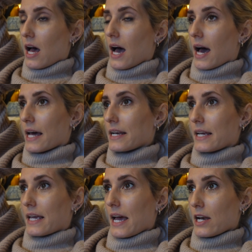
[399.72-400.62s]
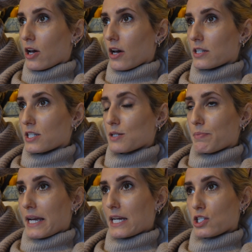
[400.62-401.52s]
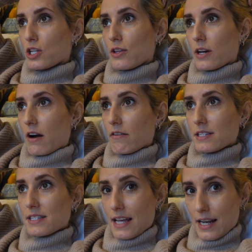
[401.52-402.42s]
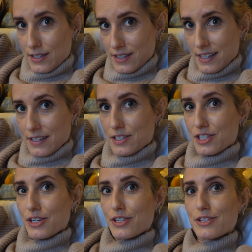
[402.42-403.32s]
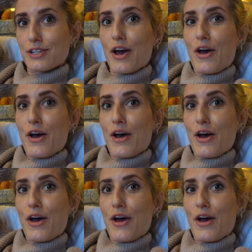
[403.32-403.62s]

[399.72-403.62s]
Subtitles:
and get her to speak to the current seller solicitors,